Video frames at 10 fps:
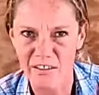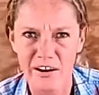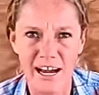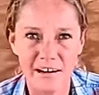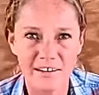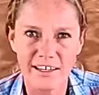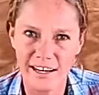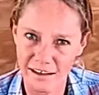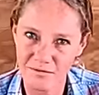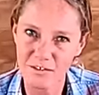And
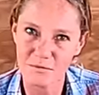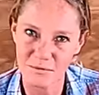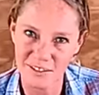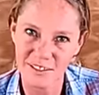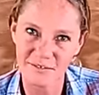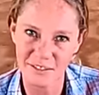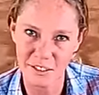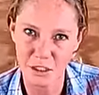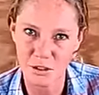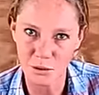they have some really,
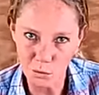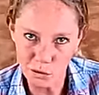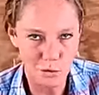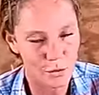really cute,